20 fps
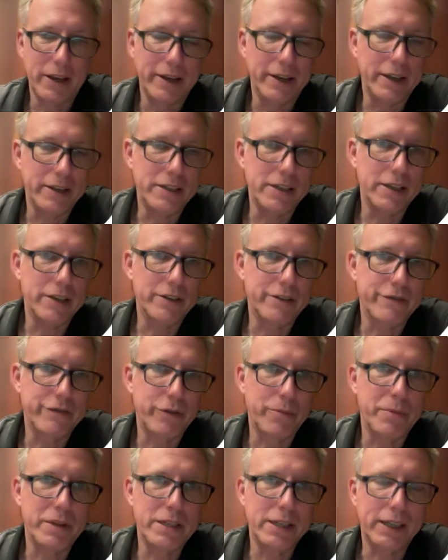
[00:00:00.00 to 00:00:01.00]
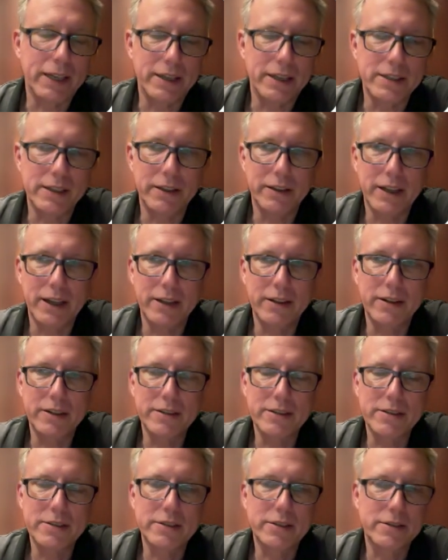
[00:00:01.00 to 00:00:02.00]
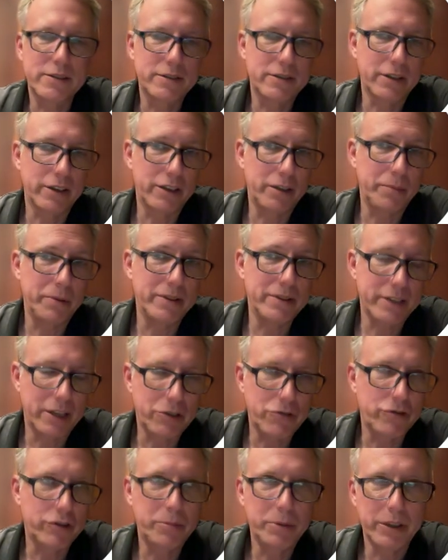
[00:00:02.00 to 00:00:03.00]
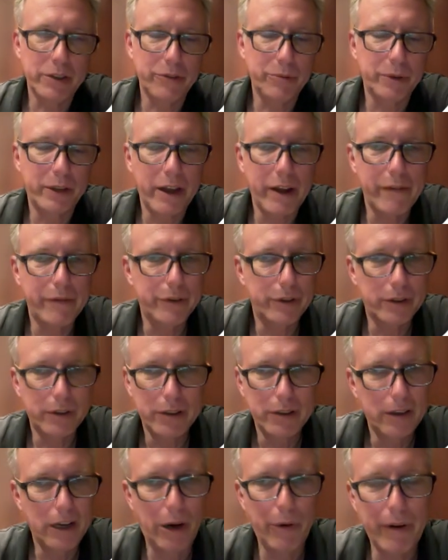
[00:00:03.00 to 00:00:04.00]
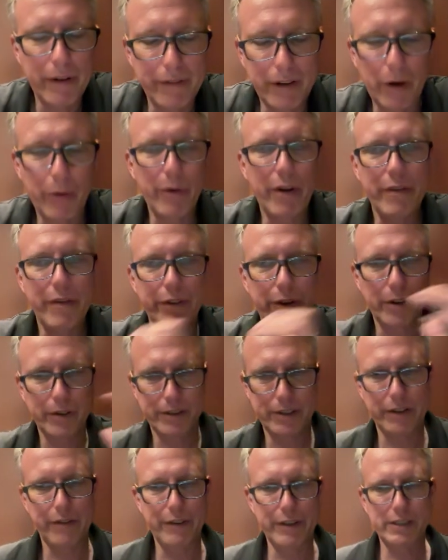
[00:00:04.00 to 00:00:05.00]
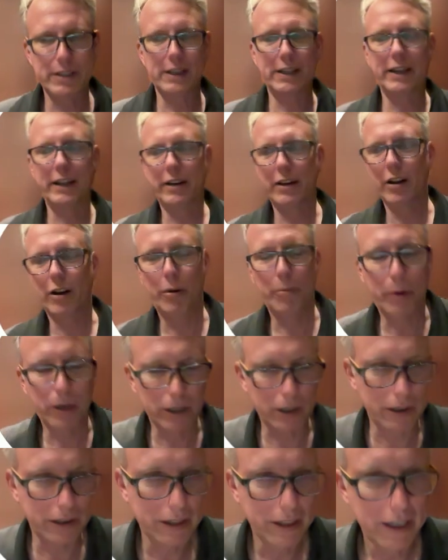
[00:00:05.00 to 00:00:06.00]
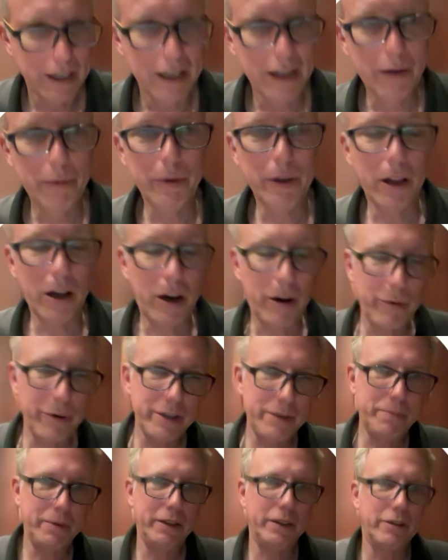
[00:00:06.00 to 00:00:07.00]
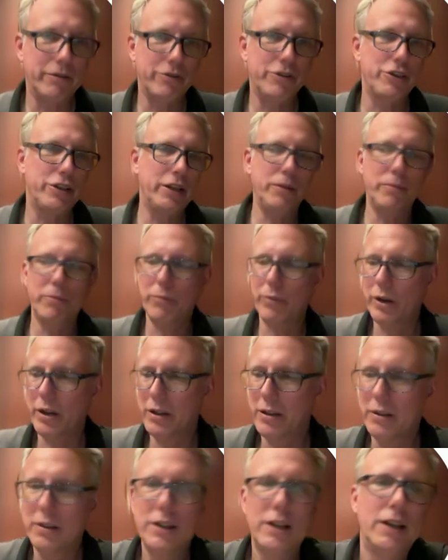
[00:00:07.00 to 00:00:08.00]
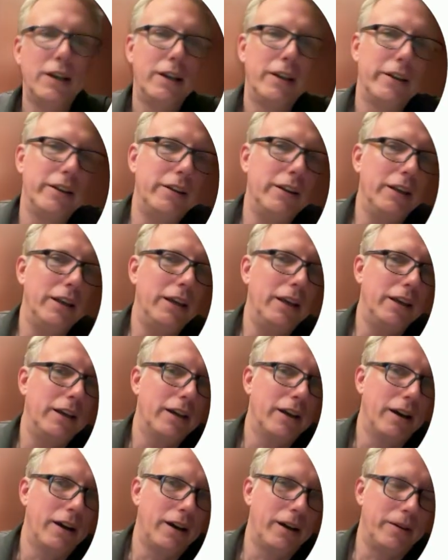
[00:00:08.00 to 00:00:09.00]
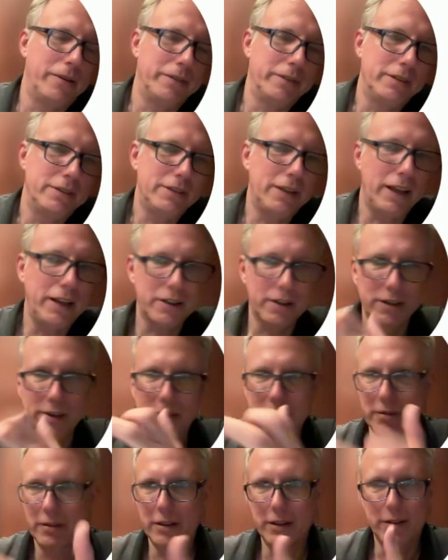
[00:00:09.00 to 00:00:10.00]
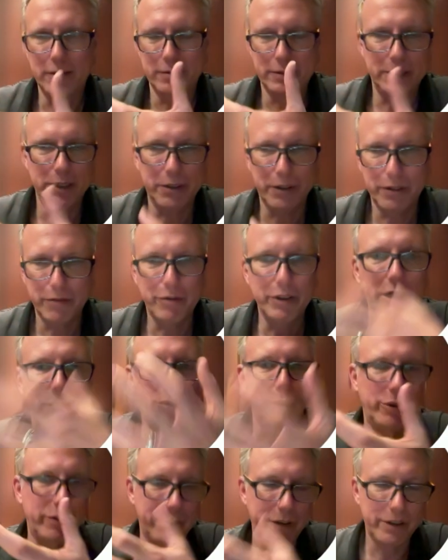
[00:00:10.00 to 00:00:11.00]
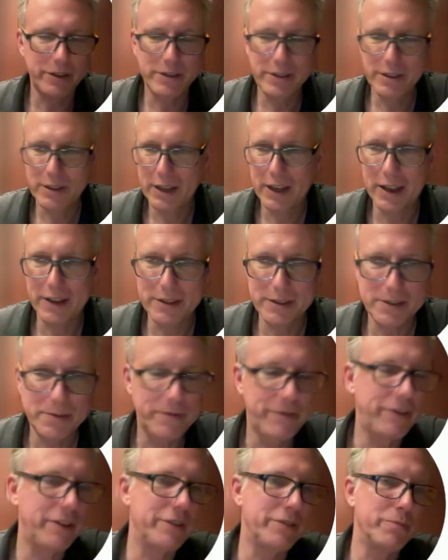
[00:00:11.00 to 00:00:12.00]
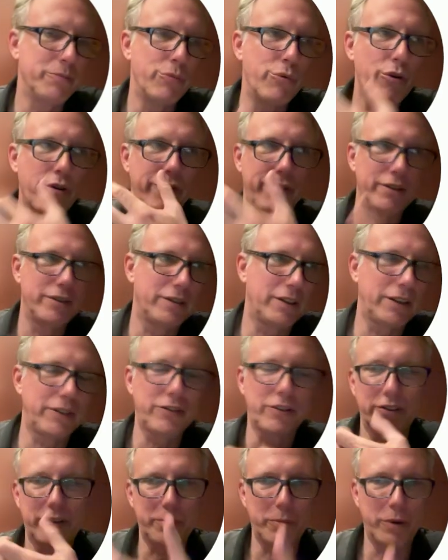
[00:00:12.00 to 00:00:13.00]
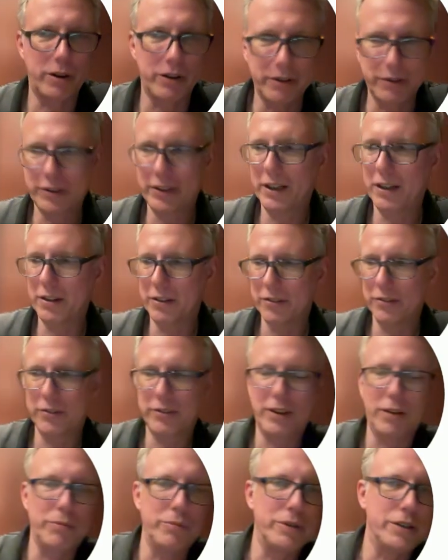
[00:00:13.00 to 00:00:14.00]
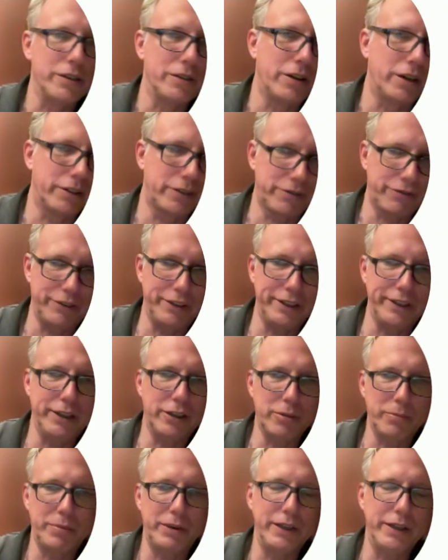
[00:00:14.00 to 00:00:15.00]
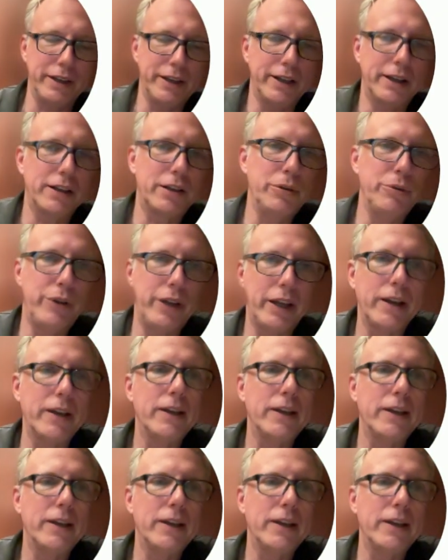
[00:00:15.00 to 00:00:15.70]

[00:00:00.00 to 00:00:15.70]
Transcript: ideas for mitigating that. This is going to be central because however sophisticated our model, will always be in a regime where the data, the real universe has more physics on smaller scales that we're not really completely including.